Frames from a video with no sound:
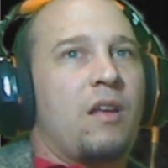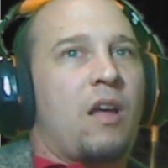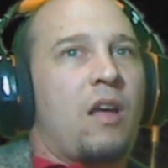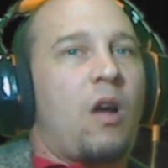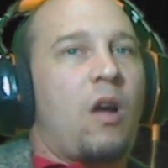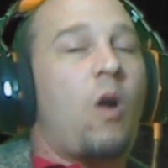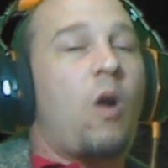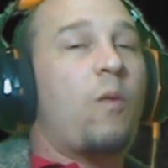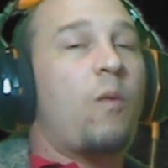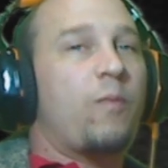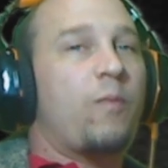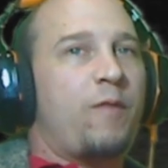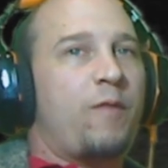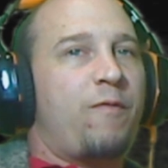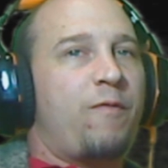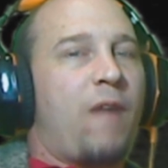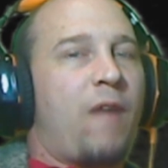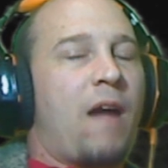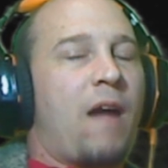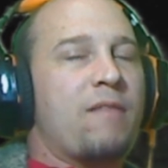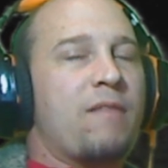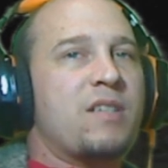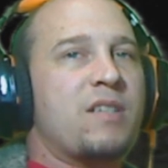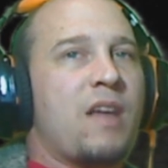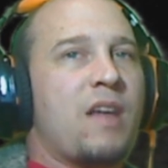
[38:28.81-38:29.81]
Hopefully
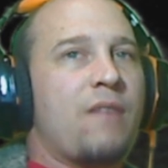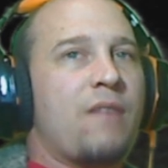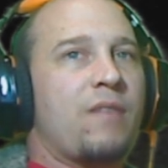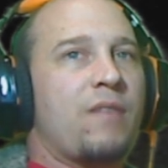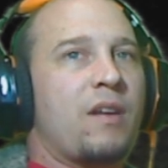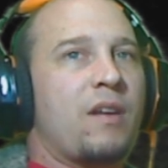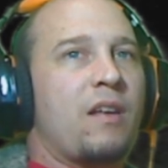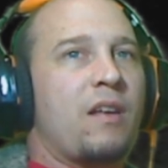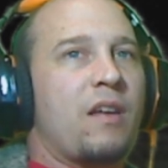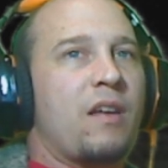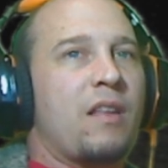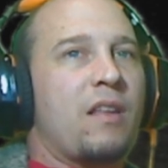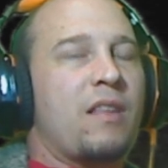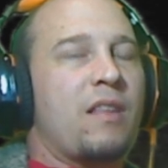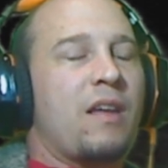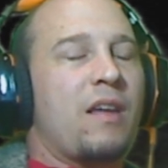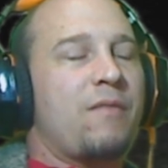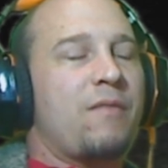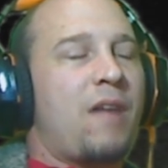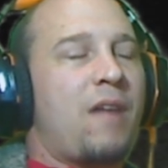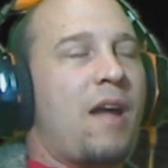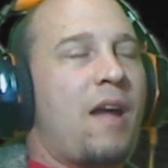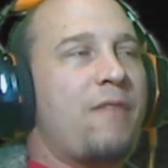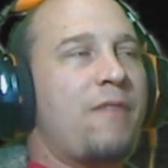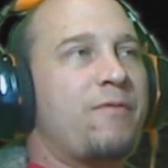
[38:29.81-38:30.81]
5.7, and that
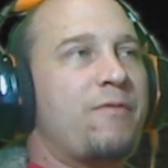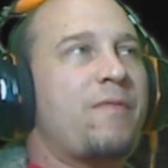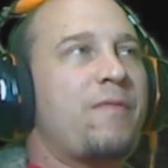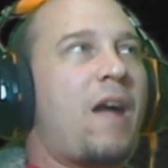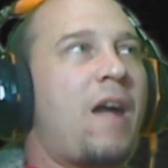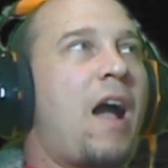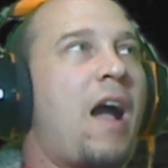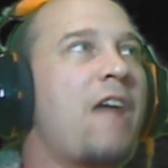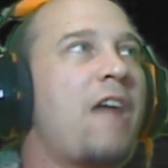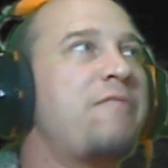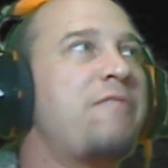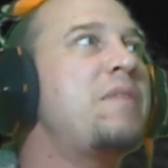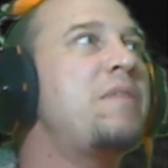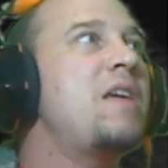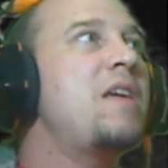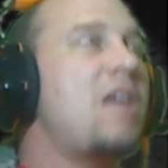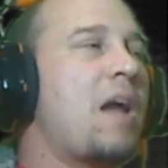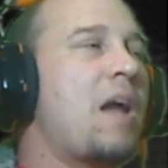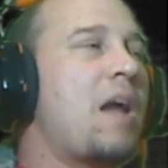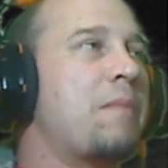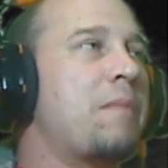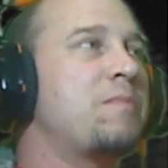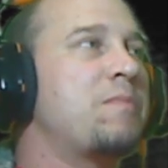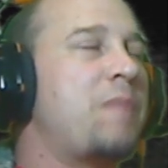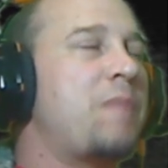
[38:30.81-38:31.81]
I've
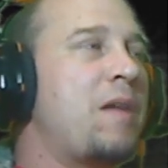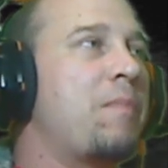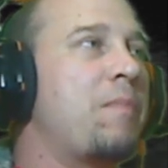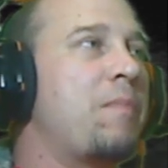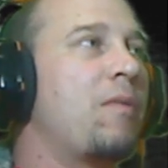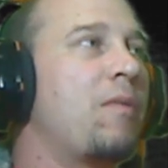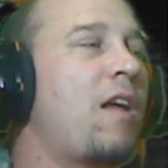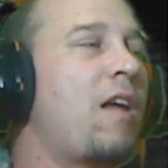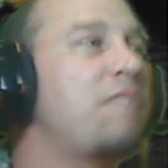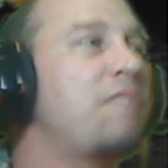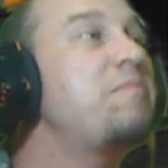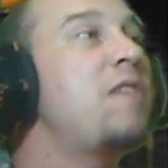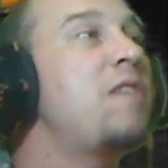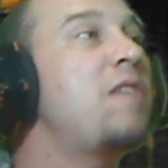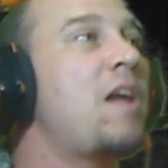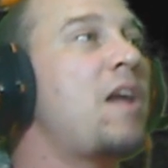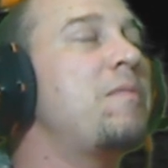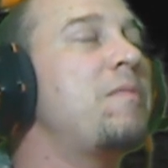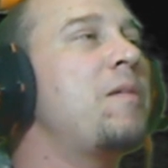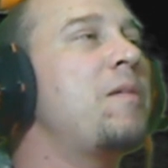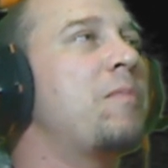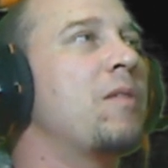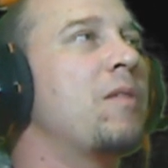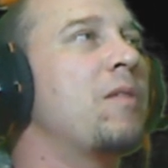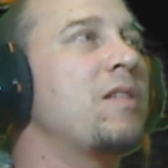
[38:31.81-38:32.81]
PM'd people. I've PM'd
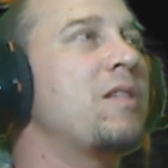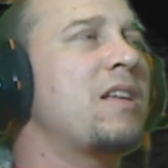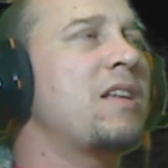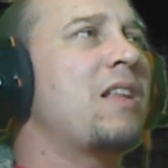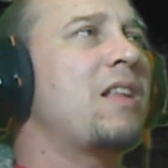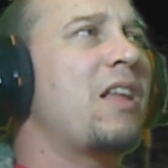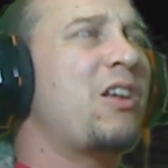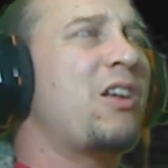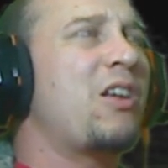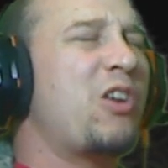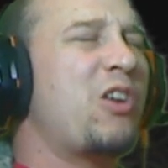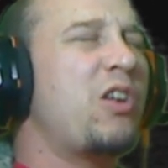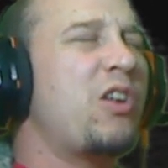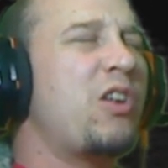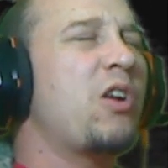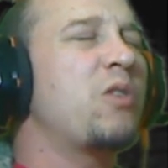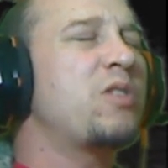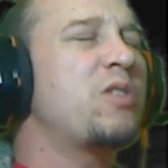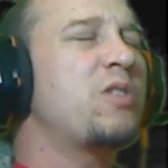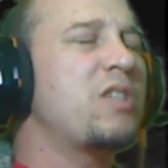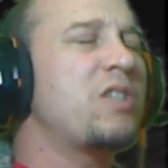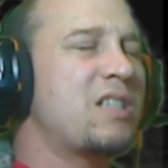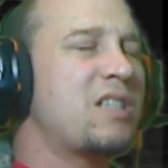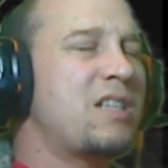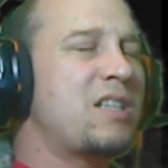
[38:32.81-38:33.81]
people and said,
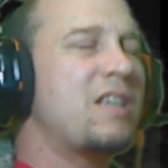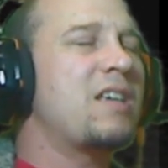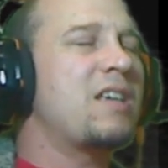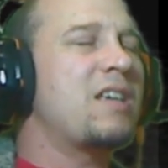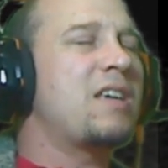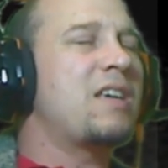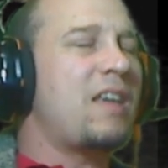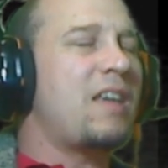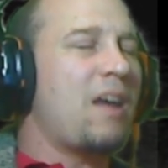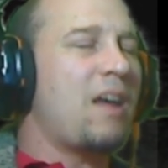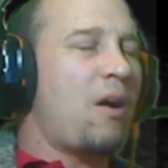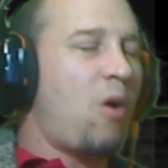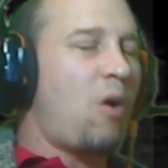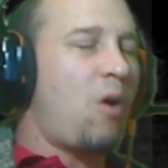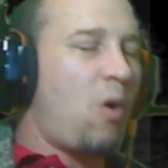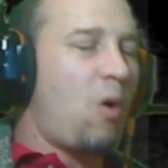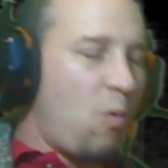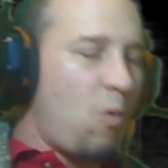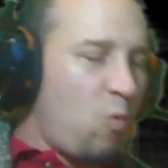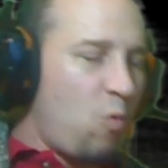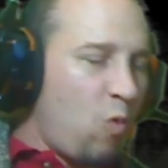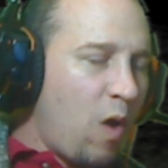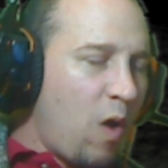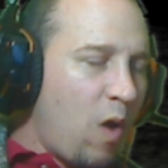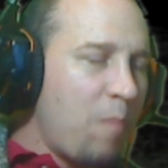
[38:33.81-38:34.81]
just get
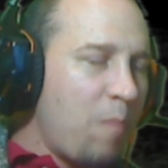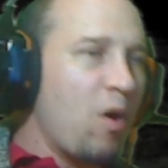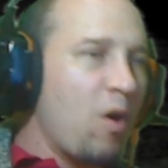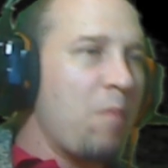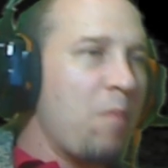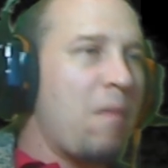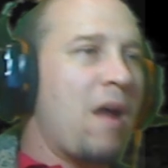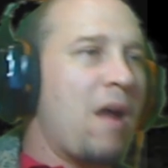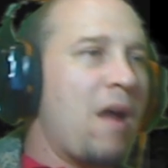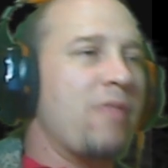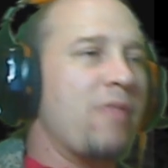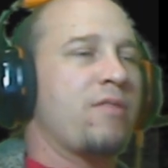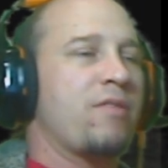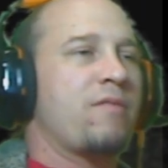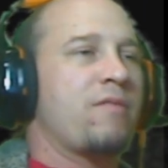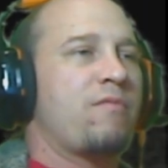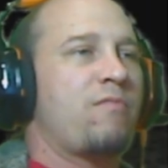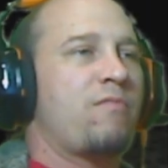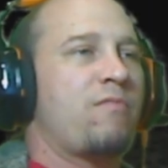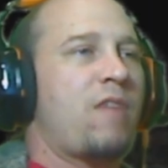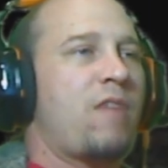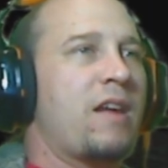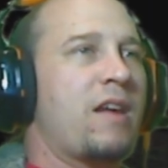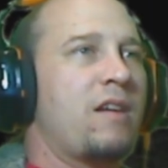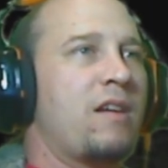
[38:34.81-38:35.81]
one more month,
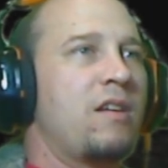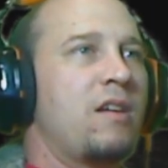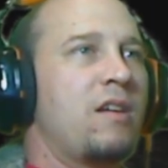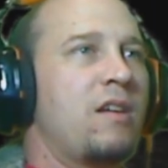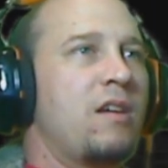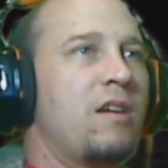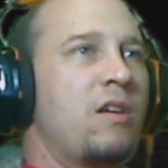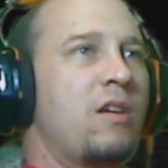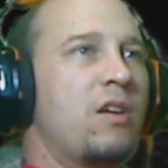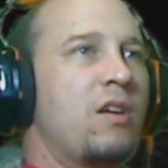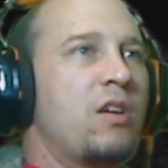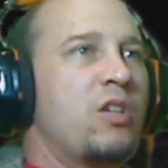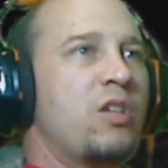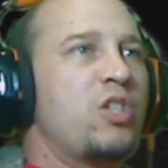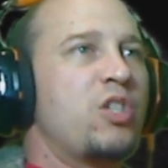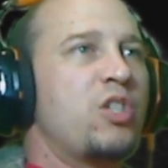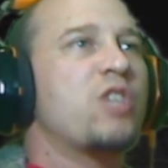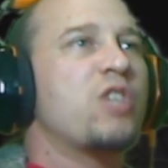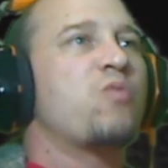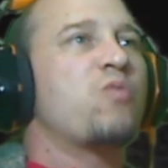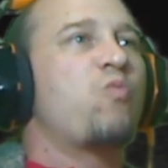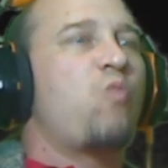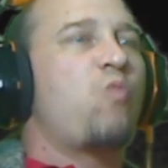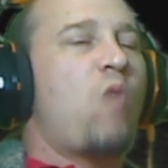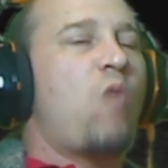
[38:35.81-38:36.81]
right?
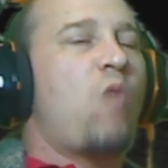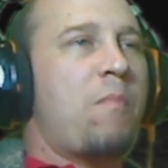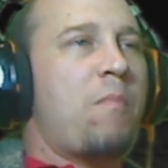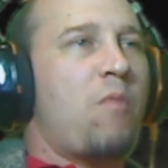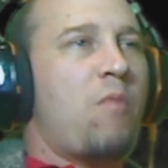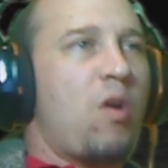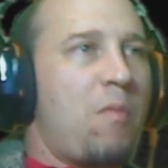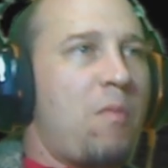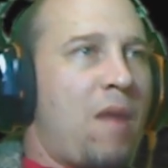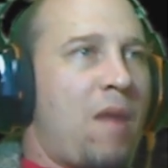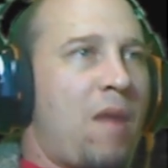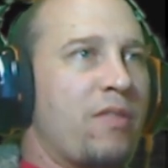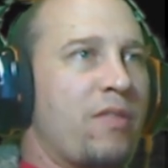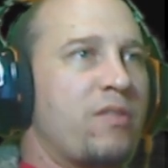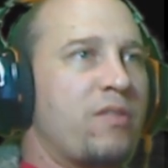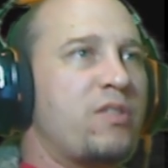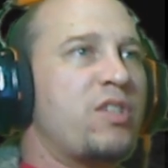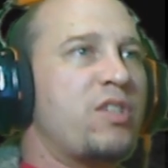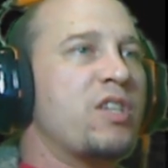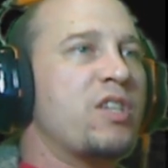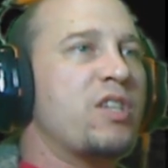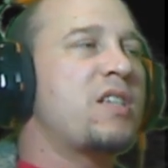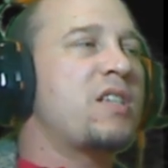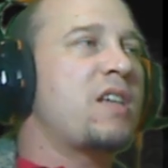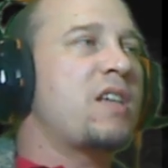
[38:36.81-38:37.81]
Just one more month.
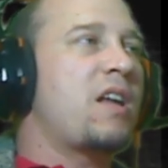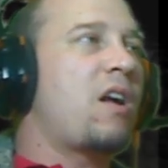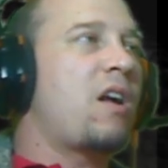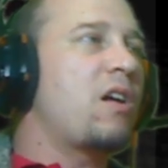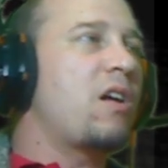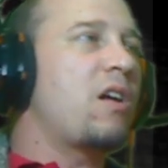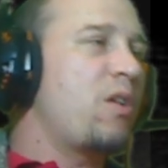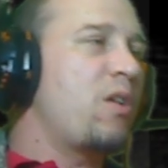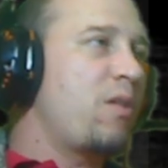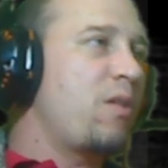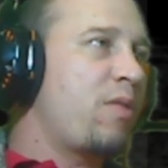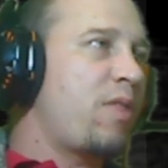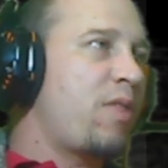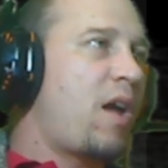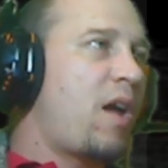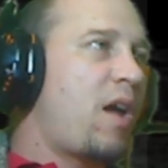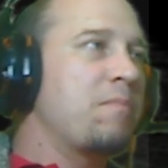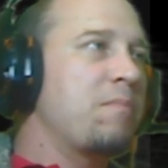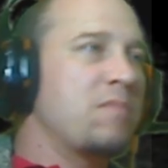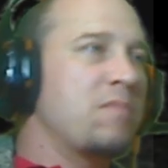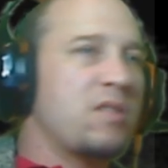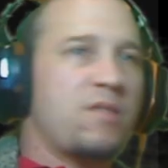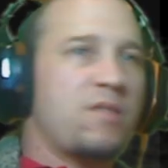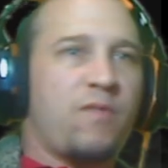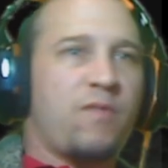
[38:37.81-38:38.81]
Just sit on your
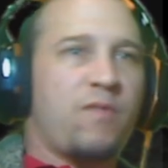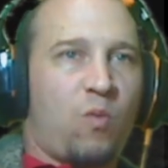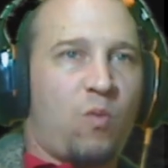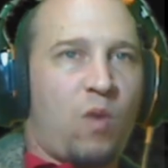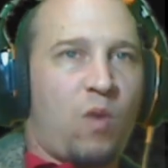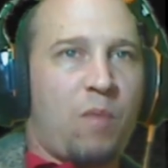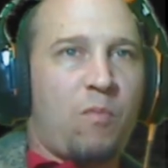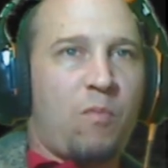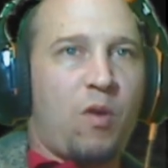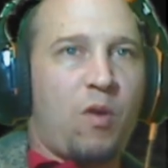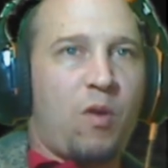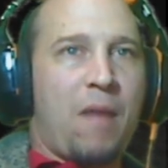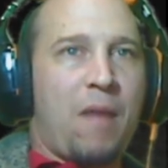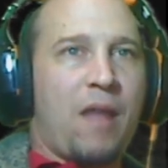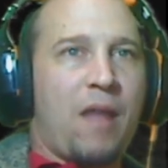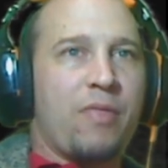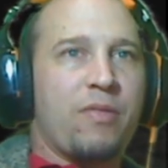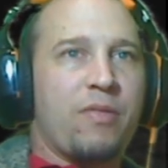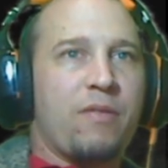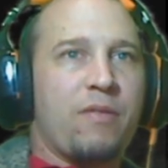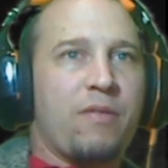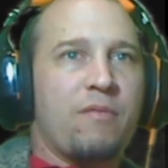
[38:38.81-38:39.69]
thumbs for one more month.